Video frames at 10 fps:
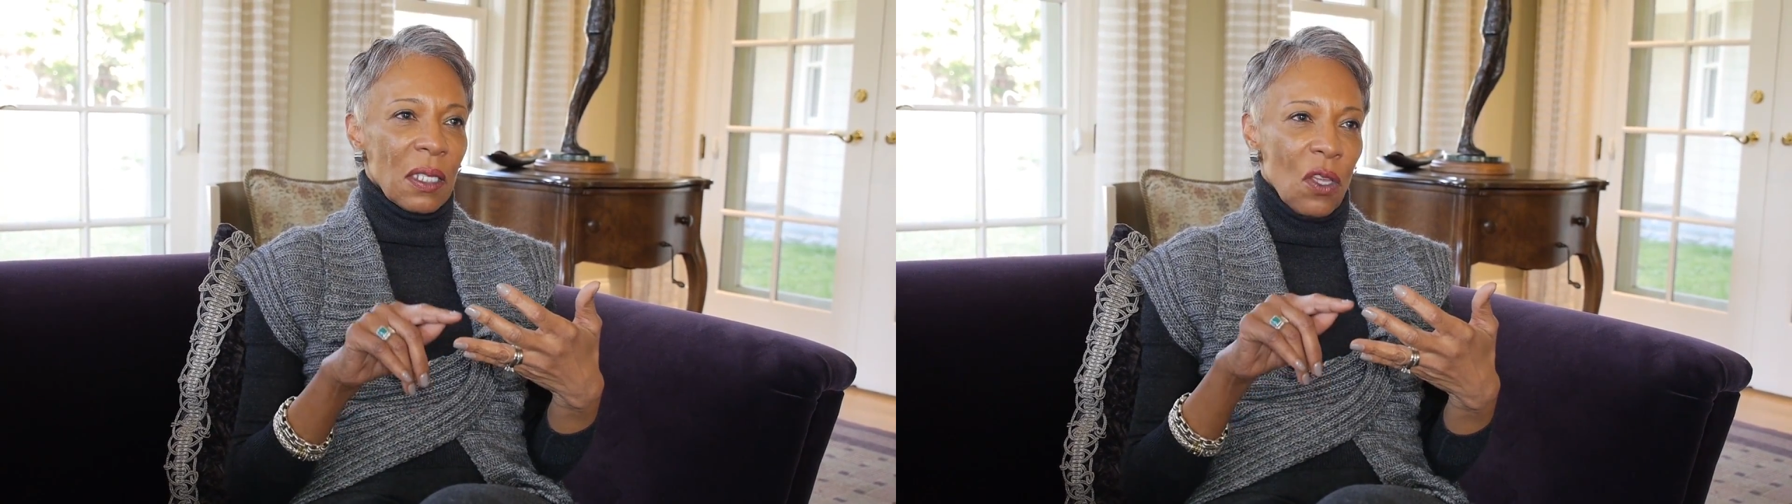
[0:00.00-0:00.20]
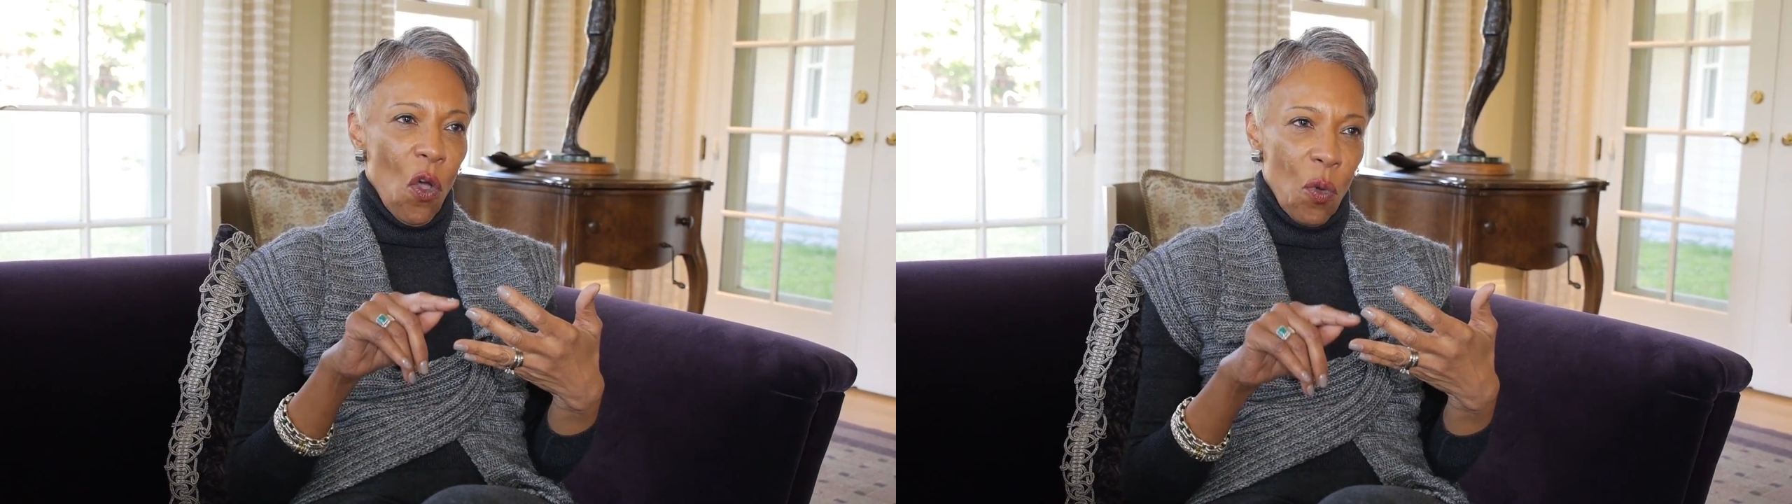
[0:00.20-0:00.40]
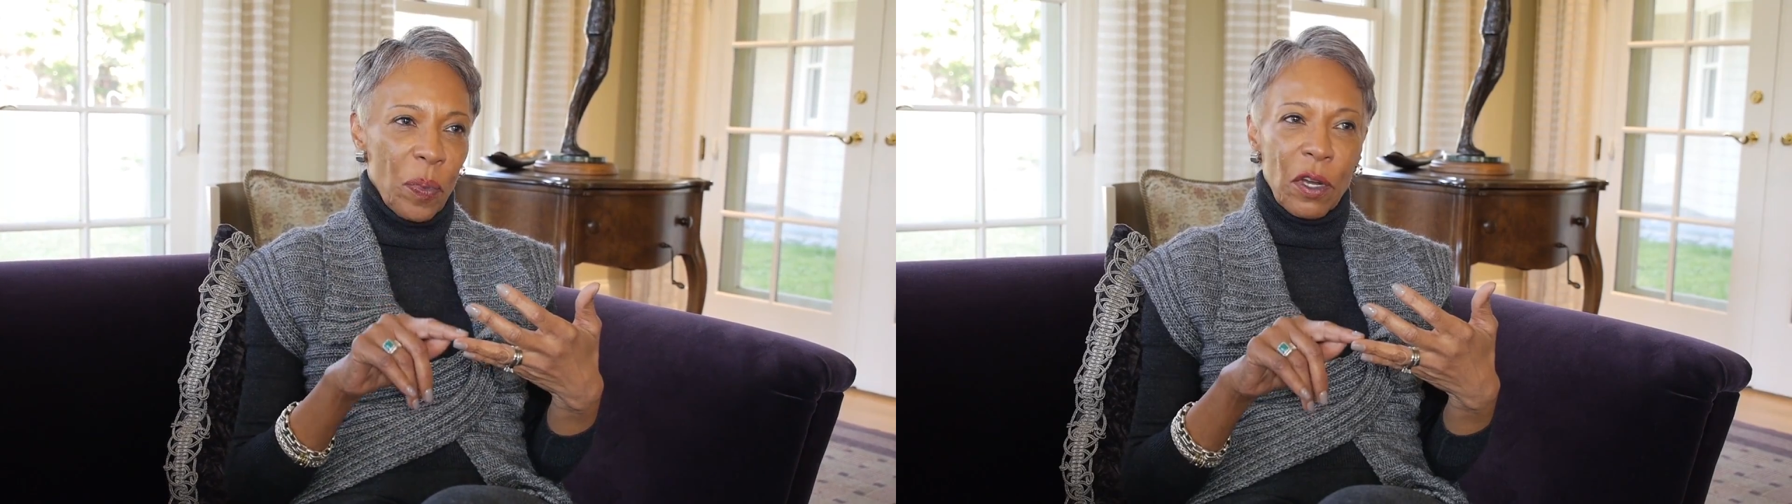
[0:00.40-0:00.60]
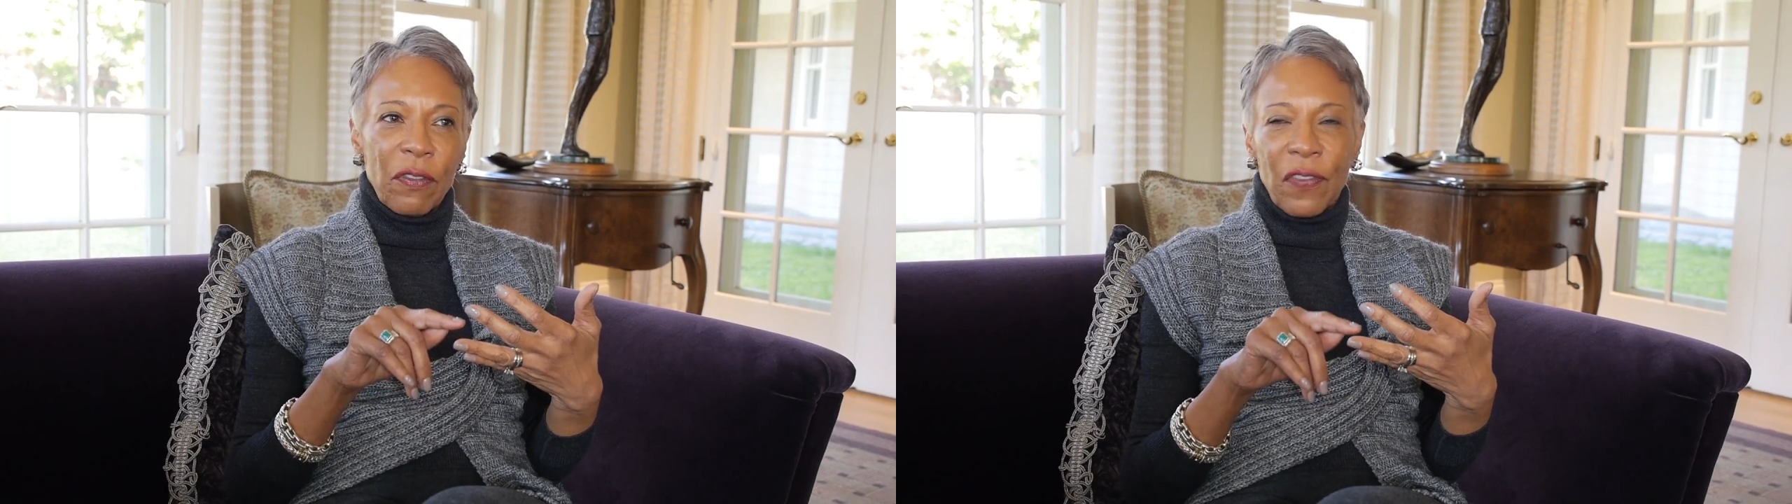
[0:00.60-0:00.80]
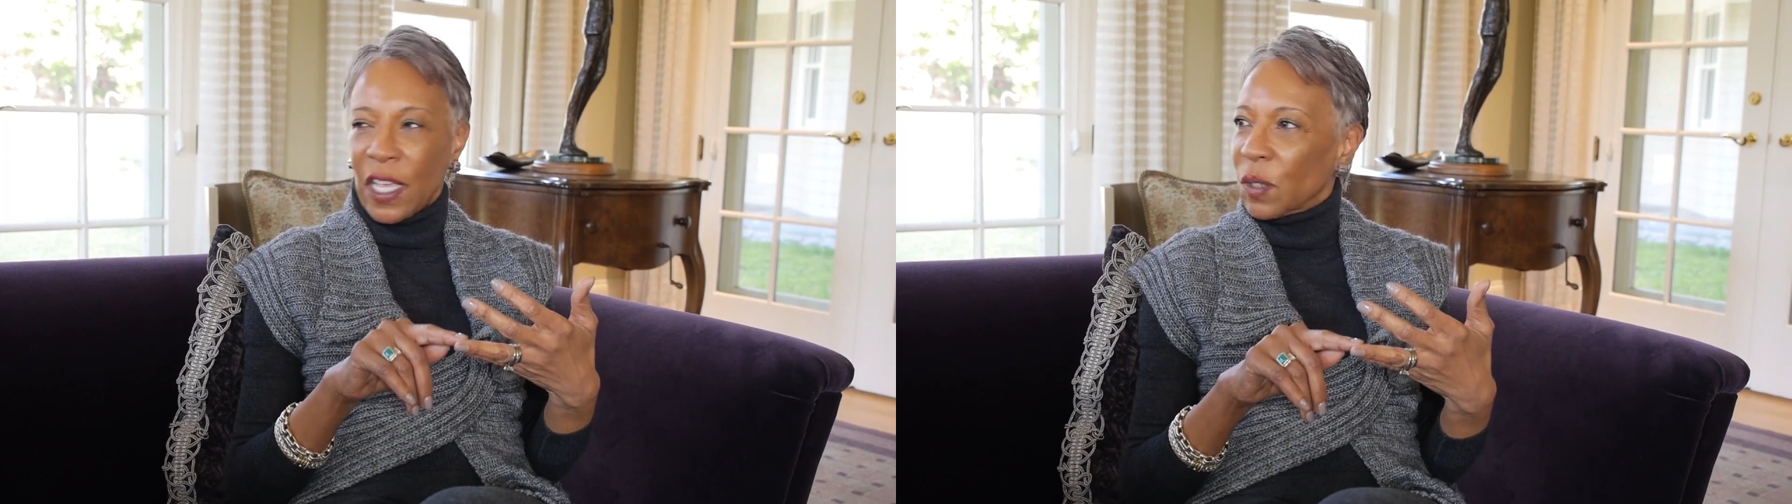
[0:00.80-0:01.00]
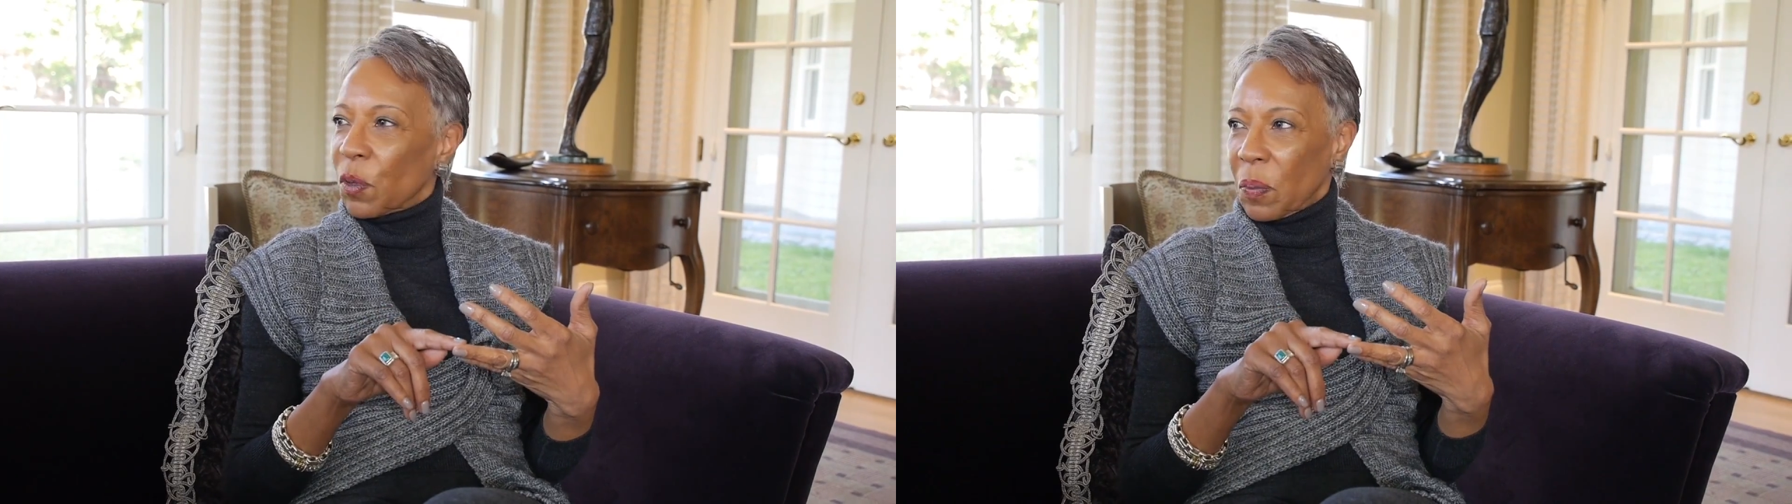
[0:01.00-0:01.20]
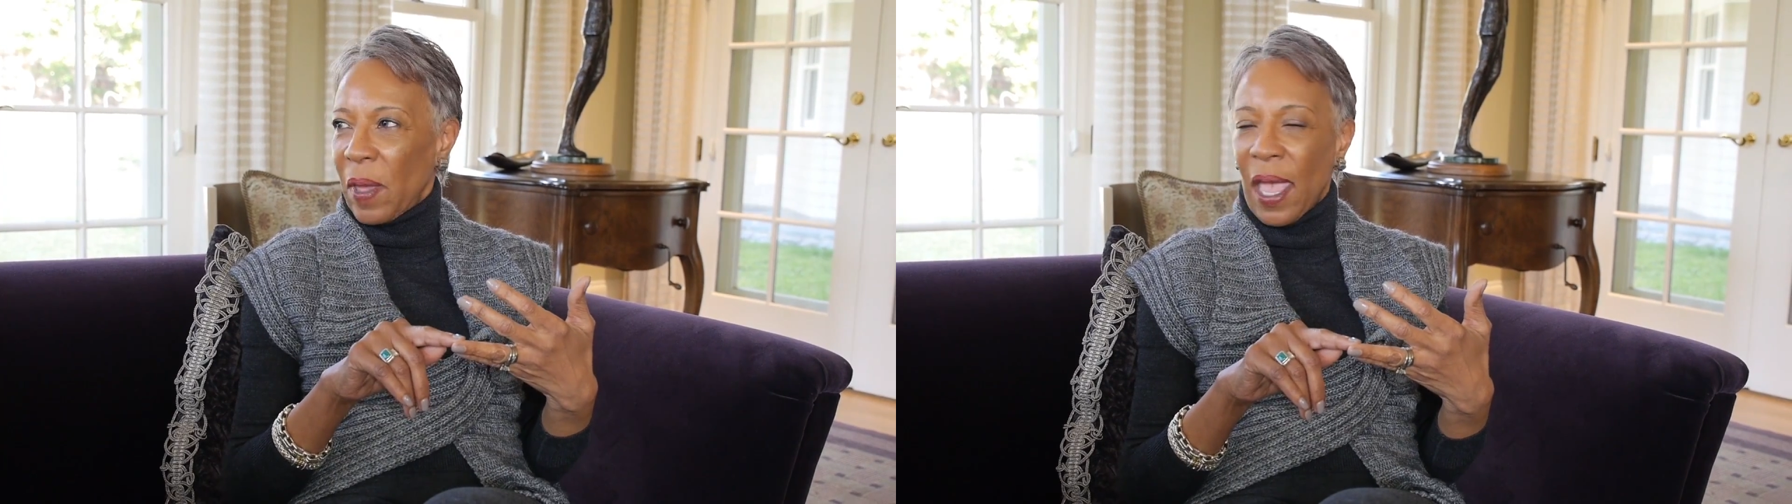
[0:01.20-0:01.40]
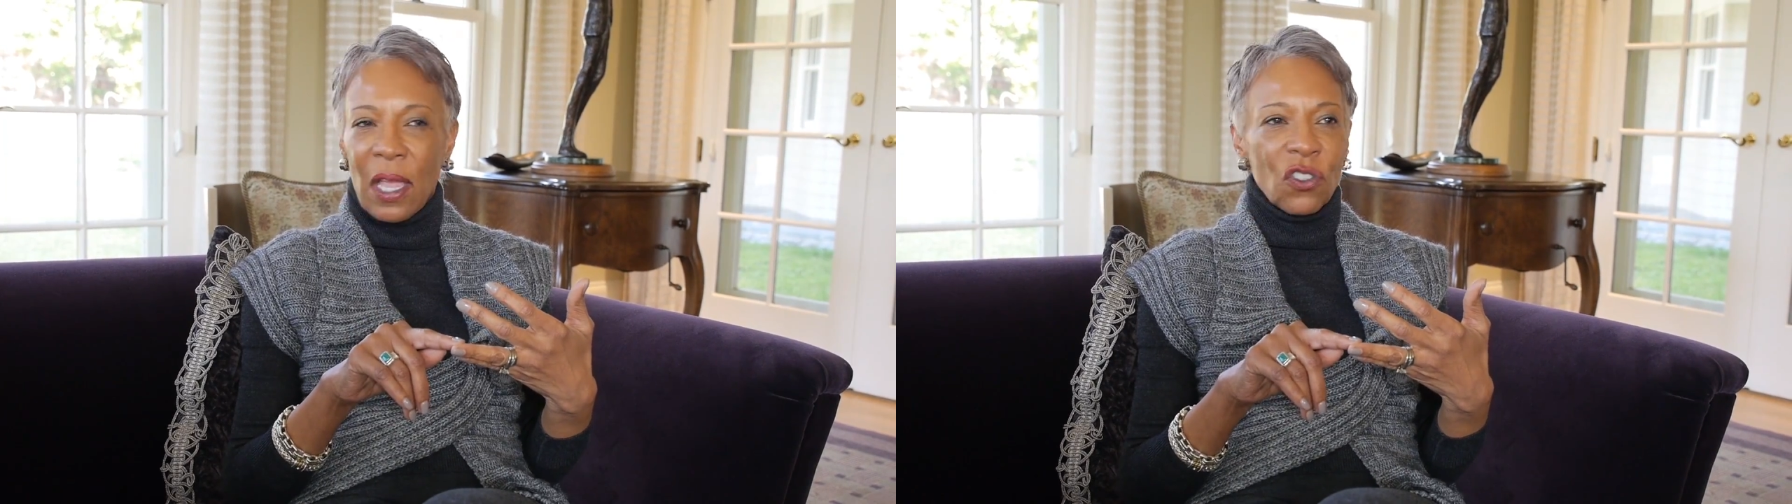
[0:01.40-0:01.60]
to open her Facebook
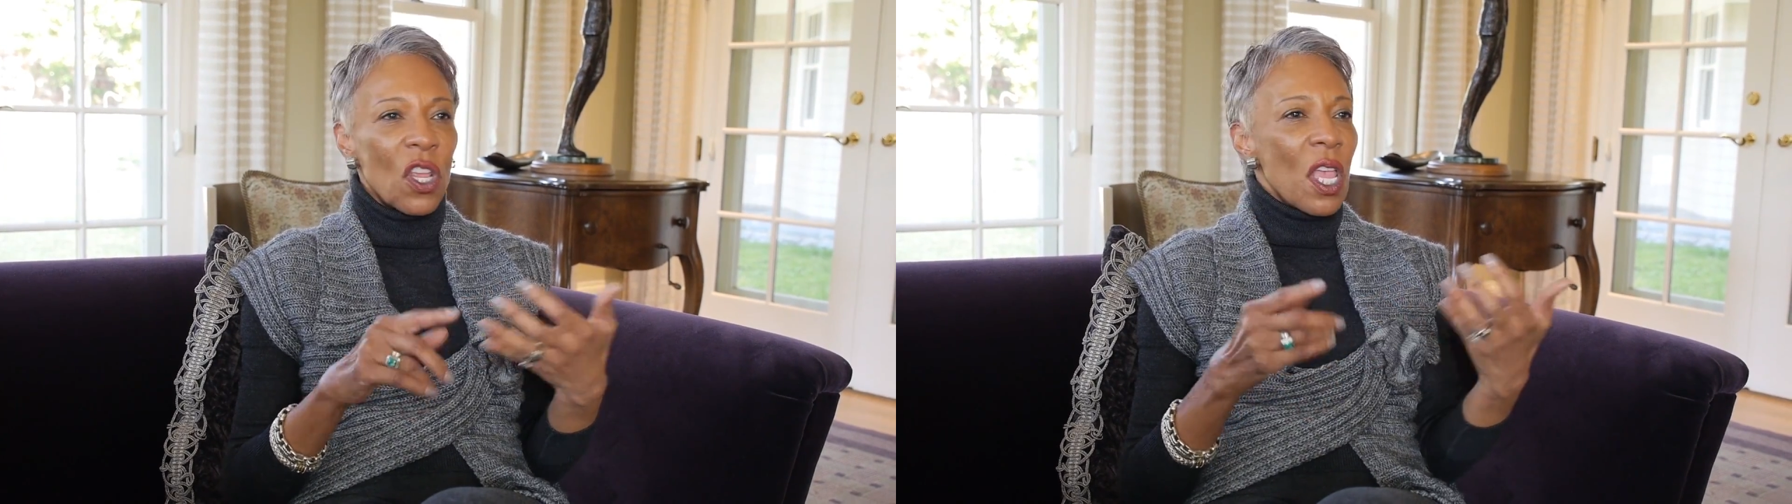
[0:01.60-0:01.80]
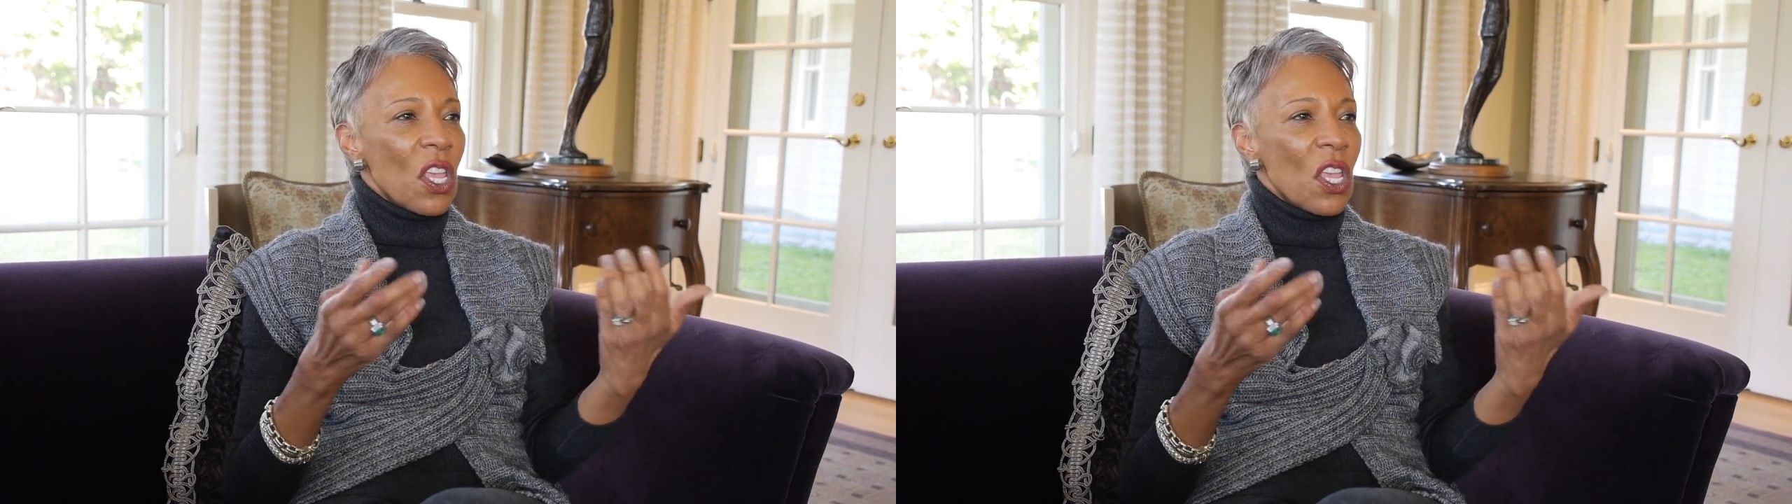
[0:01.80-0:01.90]
page,